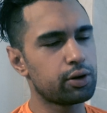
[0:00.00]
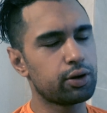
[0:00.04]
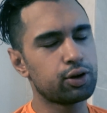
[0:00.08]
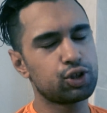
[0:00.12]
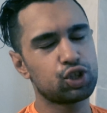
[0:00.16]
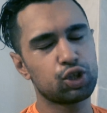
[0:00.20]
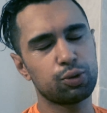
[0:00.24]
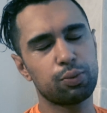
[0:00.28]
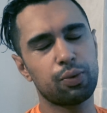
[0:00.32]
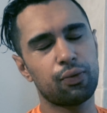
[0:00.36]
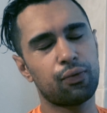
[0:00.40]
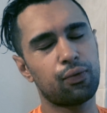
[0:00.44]

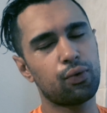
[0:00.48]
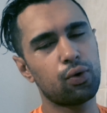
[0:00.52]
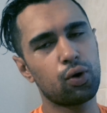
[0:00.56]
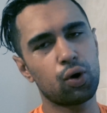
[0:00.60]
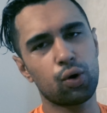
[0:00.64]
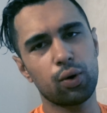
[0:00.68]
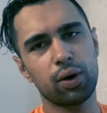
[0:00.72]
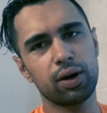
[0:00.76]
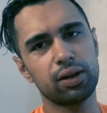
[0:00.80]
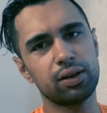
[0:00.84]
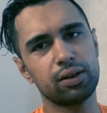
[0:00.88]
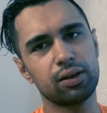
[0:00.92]
So
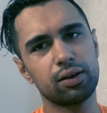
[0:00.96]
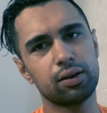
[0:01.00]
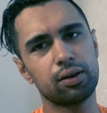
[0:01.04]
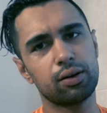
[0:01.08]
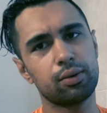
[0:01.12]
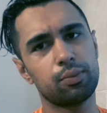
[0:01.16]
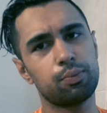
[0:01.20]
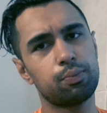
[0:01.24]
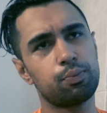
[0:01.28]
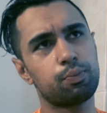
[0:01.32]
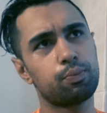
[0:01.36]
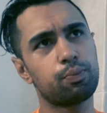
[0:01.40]
before going
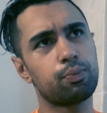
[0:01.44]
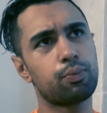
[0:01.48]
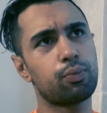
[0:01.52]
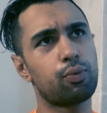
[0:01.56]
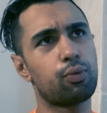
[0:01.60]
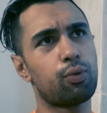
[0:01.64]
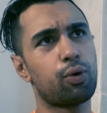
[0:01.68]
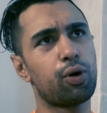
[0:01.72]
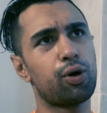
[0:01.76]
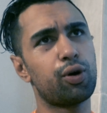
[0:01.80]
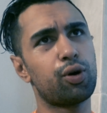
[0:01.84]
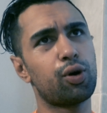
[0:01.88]
the
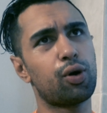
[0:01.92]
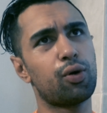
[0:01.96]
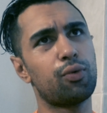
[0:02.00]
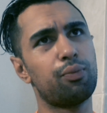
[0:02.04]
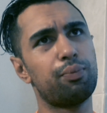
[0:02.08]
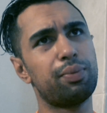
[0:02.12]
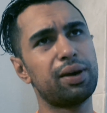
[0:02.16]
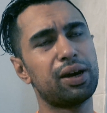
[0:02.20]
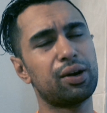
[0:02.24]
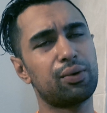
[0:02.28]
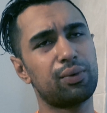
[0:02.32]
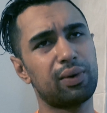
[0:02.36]
road
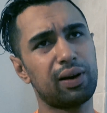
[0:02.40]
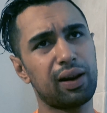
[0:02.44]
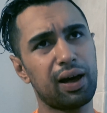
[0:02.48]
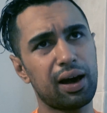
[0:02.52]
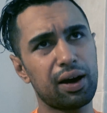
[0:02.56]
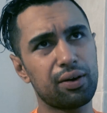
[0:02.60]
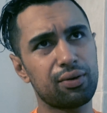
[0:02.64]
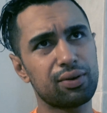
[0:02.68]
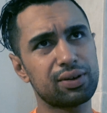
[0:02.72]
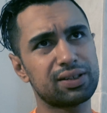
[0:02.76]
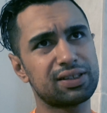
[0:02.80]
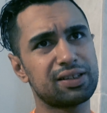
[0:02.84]
of being
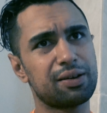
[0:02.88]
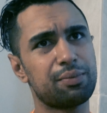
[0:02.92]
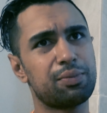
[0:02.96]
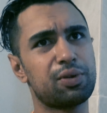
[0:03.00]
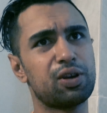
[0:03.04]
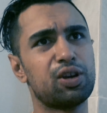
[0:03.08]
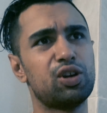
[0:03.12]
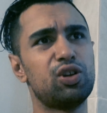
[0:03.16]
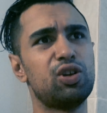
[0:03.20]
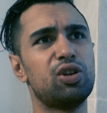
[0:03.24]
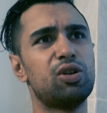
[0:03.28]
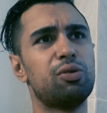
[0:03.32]
reliant on
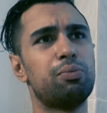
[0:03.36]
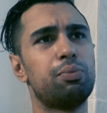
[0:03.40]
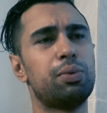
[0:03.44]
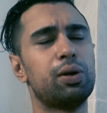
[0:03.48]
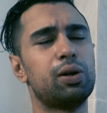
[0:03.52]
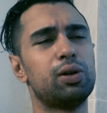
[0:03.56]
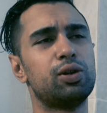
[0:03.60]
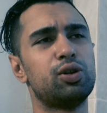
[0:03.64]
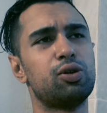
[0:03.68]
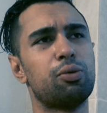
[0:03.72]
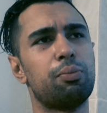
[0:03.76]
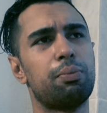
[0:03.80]
something, you need to
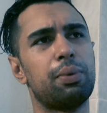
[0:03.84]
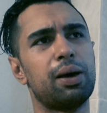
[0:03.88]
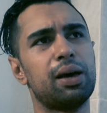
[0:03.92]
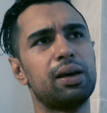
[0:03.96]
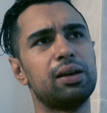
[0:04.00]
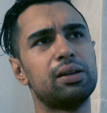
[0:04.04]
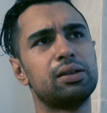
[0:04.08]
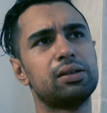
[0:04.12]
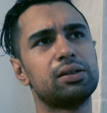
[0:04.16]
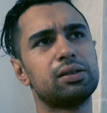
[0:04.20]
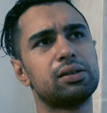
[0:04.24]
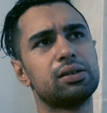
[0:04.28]
build your
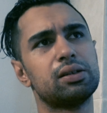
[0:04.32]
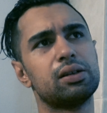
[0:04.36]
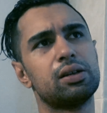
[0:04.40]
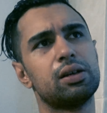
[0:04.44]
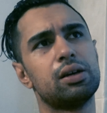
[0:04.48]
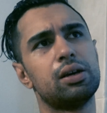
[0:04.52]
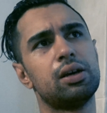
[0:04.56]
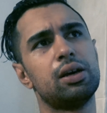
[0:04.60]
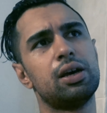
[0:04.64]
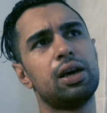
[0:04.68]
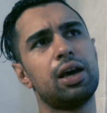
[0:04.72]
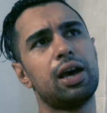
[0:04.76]
base,
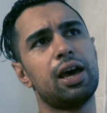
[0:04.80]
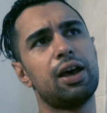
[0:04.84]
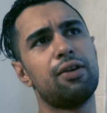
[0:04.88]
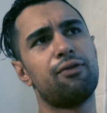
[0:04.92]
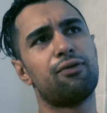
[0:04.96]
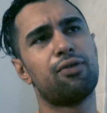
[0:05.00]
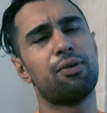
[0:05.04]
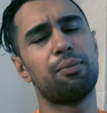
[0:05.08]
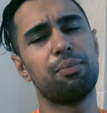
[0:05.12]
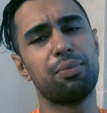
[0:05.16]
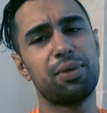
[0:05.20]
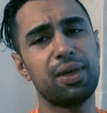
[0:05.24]
and
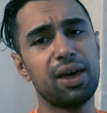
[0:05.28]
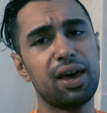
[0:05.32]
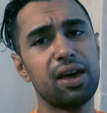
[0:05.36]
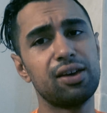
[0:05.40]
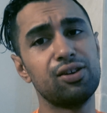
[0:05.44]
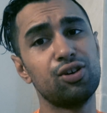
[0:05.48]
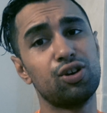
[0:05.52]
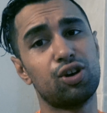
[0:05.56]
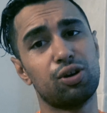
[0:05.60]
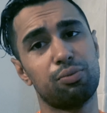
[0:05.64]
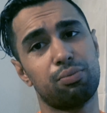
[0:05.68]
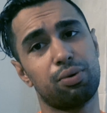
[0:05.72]
from there
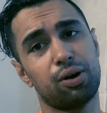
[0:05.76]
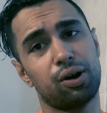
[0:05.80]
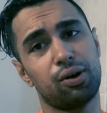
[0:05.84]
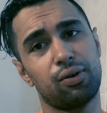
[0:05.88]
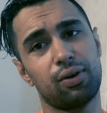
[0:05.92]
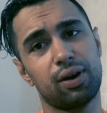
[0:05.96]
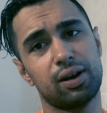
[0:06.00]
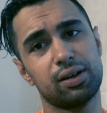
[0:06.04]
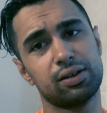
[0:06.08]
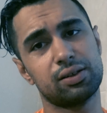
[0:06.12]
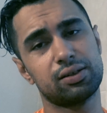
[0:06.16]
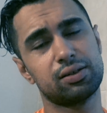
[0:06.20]
you can
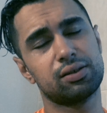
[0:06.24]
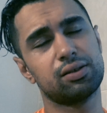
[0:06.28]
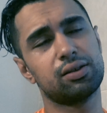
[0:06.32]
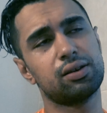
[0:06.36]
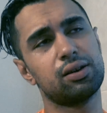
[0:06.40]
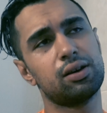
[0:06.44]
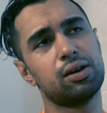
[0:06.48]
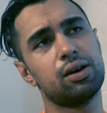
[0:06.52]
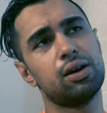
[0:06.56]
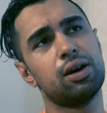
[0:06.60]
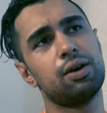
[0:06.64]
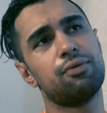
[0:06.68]
progress.
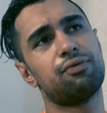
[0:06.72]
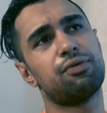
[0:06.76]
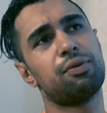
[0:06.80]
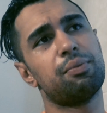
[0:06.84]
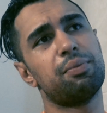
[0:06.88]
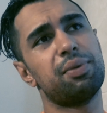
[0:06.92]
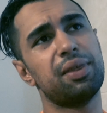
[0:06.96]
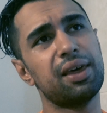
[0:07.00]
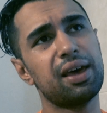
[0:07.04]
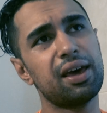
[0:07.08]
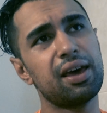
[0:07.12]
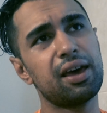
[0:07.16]

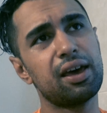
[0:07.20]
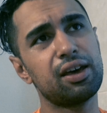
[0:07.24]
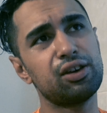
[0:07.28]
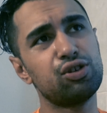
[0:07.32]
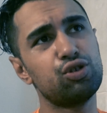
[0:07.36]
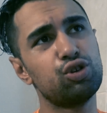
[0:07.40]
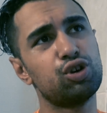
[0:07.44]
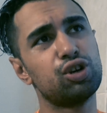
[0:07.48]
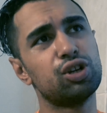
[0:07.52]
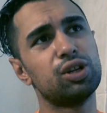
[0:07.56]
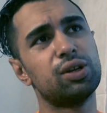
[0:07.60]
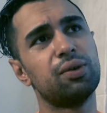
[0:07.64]
From there
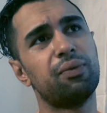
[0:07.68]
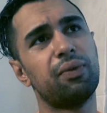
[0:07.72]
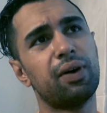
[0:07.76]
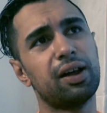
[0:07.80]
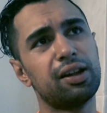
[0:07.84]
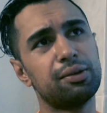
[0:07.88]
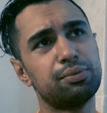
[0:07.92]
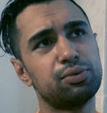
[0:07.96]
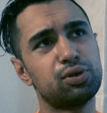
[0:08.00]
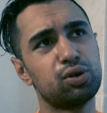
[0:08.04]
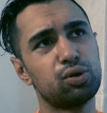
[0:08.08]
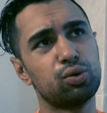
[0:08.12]
you can
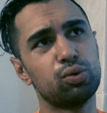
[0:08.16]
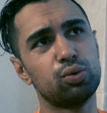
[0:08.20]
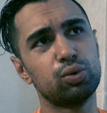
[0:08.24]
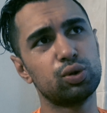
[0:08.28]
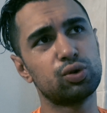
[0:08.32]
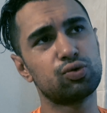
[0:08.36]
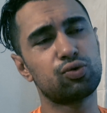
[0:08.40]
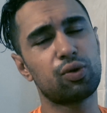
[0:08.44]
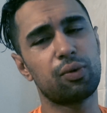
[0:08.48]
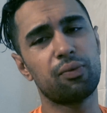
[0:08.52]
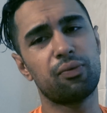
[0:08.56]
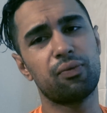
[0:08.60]
develop
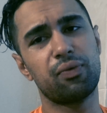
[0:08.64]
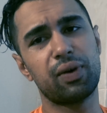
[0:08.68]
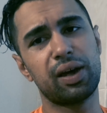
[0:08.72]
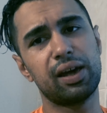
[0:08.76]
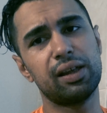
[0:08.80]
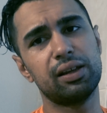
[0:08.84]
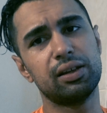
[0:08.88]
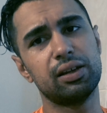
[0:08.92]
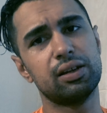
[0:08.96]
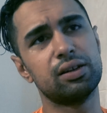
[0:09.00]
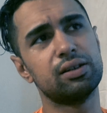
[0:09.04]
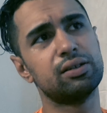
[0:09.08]
tools from
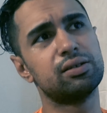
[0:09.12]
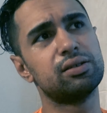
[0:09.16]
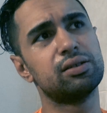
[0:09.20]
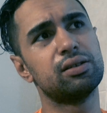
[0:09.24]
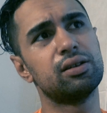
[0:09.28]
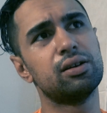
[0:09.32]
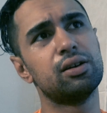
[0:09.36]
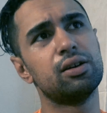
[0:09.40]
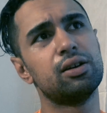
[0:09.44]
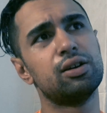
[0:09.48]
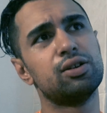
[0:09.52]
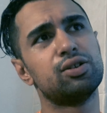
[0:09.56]
failures.
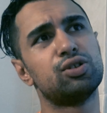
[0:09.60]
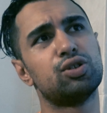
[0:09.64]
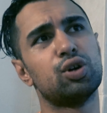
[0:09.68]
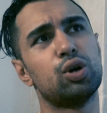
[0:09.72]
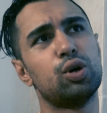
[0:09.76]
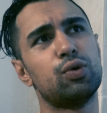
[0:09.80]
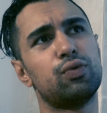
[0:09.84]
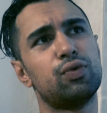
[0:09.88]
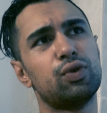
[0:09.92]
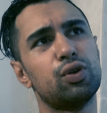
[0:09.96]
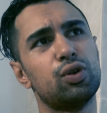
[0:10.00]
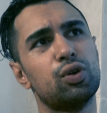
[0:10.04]
So
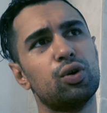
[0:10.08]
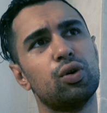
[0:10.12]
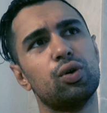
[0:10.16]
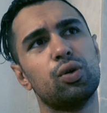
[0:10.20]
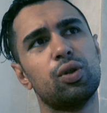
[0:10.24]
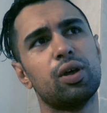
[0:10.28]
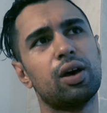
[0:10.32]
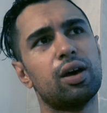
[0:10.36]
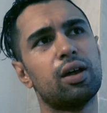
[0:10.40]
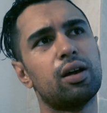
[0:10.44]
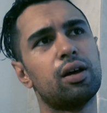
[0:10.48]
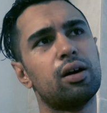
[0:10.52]
if you know
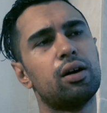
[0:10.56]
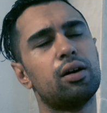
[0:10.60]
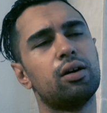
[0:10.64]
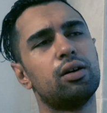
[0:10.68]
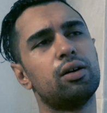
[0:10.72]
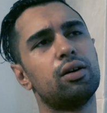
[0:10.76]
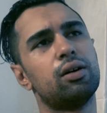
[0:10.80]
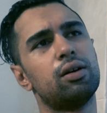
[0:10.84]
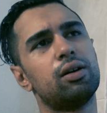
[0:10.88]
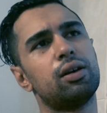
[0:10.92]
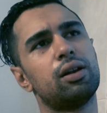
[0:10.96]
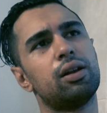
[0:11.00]
that,
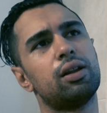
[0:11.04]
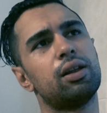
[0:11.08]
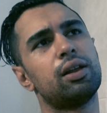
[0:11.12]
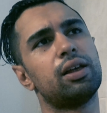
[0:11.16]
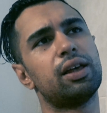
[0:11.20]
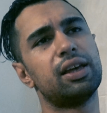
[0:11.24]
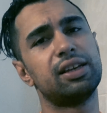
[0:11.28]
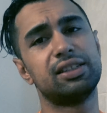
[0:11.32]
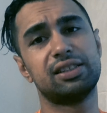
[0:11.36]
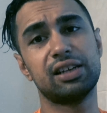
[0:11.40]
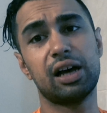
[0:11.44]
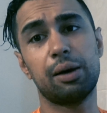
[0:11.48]

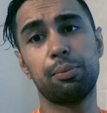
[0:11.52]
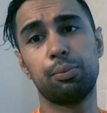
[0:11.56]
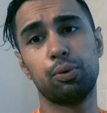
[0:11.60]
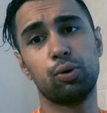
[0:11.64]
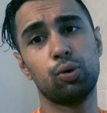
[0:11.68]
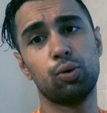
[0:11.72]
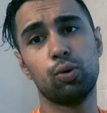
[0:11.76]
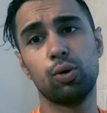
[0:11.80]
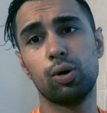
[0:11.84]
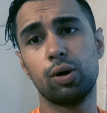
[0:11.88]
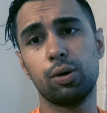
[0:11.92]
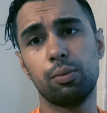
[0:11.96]

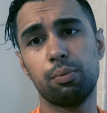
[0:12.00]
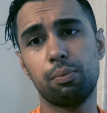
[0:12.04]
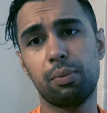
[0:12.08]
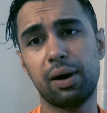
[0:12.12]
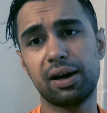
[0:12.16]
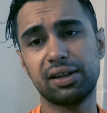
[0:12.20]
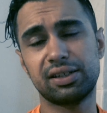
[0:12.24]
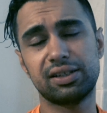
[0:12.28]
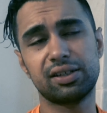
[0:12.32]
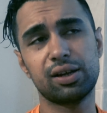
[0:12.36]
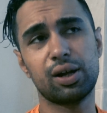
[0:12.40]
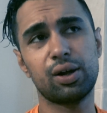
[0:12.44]
example,
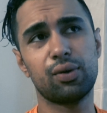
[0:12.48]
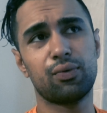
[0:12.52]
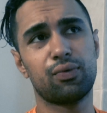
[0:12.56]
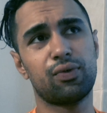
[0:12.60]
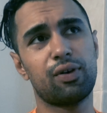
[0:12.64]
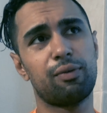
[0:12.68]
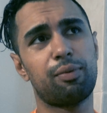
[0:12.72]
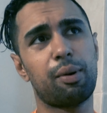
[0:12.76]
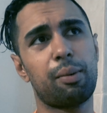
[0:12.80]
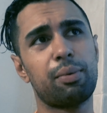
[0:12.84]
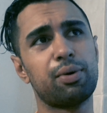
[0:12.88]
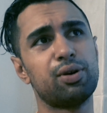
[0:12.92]
myself,
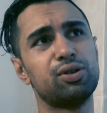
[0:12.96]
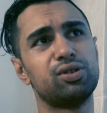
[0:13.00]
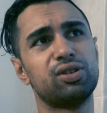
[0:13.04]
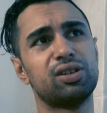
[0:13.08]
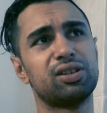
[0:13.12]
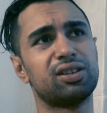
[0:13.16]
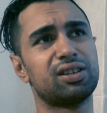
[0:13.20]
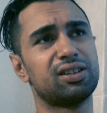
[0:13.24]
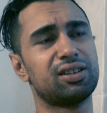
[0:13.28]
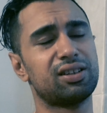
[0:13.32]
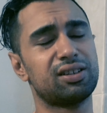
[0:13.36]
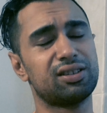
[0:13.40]
I'll probably
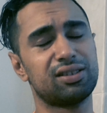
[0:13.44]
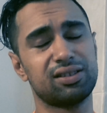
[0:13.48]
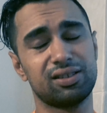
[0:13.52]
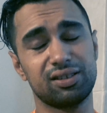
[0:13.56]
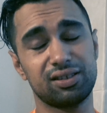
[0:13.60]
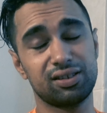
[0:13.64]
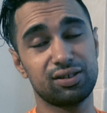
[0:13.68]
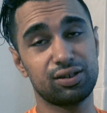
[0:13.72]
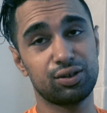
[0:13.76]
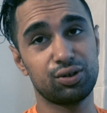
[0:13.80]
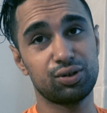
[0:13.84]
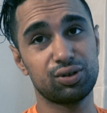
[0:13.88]

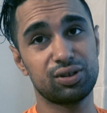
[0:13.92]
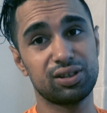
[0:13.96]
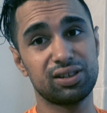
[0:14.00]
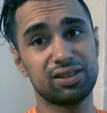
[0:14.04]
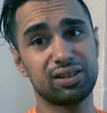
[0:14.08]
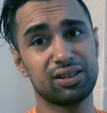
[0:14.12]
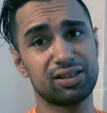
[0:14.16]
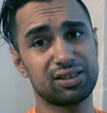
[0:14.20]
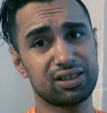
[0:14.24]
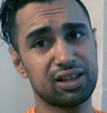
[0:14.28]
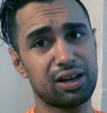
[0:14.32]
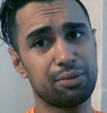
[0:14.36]
use
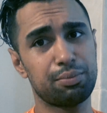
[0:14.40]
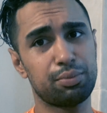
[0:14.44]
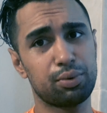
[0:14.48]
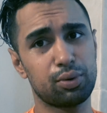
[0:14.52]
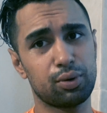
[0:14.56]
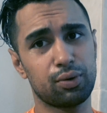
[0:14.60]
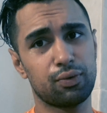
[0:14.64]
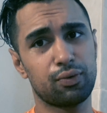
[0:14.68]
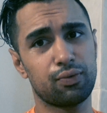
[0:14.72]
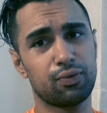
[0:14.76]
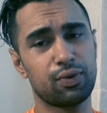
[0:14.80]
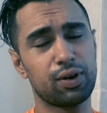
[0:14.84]
this
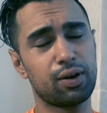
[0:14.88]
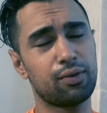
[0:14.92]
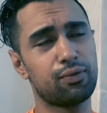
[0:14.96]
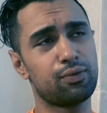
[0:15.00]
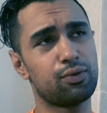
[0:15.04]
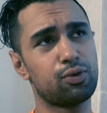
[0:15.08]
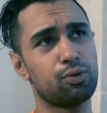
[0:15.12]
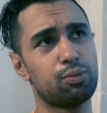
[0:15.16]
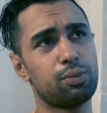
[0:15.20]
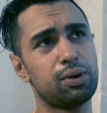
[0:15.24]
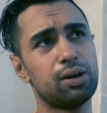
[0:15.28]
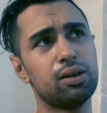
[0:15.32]
example a fair
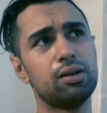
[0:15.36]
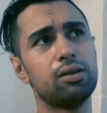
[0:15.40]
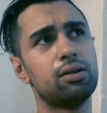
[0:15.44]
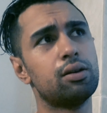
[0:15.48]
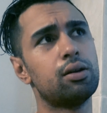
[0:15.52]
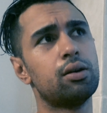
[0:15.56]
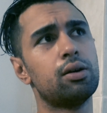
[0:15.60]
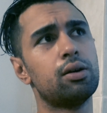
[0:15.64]
few bit,